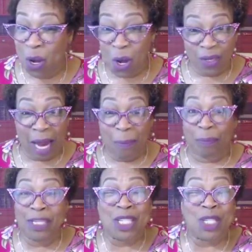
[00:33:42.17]
they
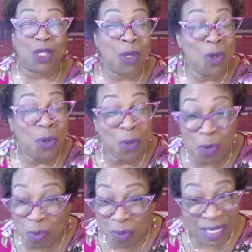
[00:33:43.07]

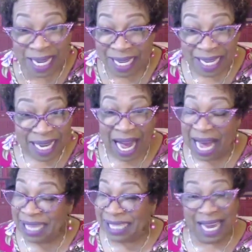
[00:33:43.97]
presumed
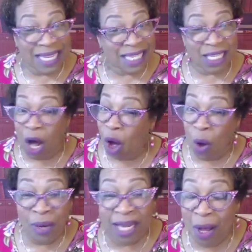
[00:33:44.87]
against the
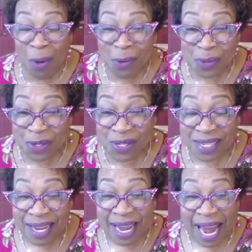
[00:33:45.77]
Holy Ghost
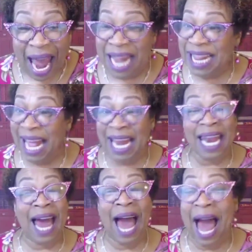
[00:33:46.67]
and they
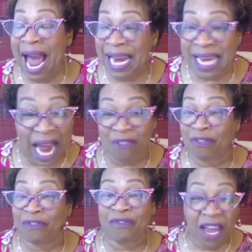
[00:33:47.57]
lied and
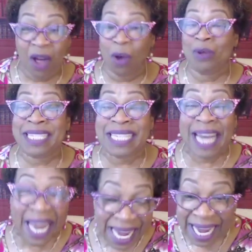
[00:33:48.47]
fell
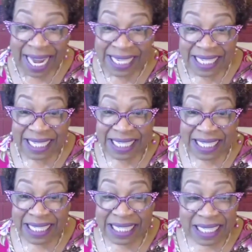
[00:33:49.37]
dead.
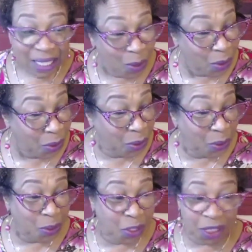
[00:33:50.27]
Ooh,
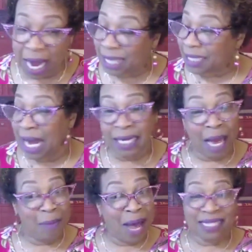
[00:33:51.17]

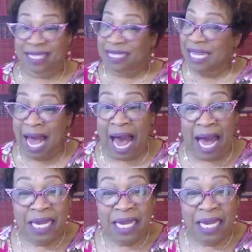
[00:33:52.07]
shatanamasia,